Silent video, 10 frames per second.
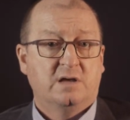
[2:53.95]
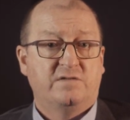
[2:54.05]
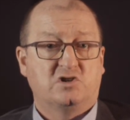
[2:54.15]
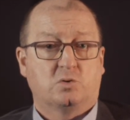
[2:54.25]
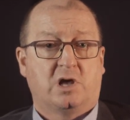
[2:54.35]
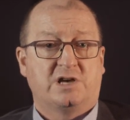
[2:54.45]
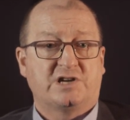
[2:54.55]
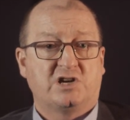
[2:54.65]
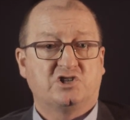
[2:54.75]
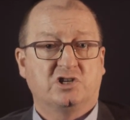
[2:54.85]

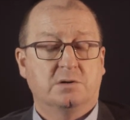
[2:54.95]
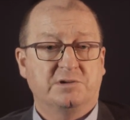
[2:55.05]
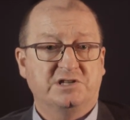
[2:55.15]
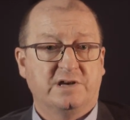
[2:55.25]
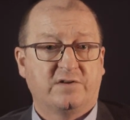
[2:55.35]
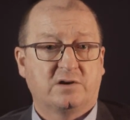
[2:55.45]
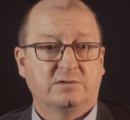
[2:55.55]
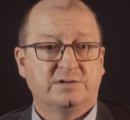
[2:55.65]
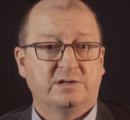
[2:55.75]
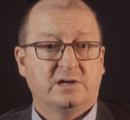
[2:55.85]
visualisation can be
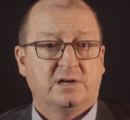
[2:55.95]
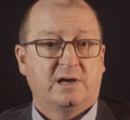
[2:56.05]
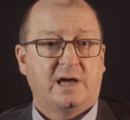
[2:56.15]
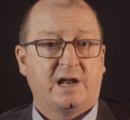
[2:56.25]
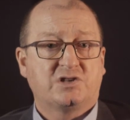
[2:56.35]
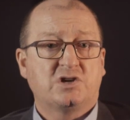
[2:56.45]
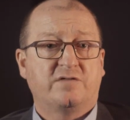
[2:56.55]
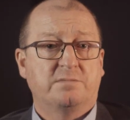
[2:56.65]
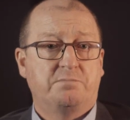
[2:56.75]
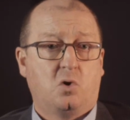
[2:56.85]
difficult, and it's
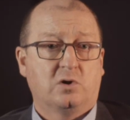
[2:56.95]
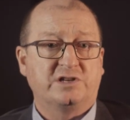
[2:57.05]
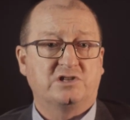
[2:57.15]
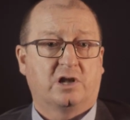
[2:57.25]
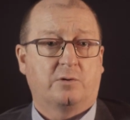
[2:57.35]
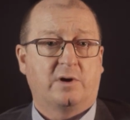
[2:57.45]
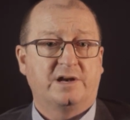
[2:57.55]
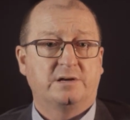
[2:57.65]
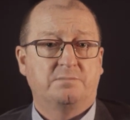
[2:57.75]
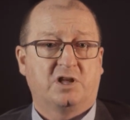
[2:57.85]
often poorly
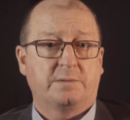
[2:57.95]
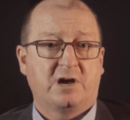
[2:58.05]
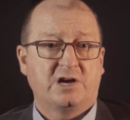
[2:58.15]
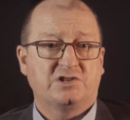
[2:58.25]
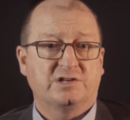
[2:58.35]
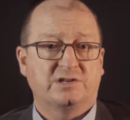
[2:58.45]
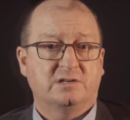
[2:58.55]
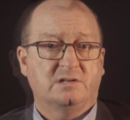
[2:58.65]
tolerated by the patient.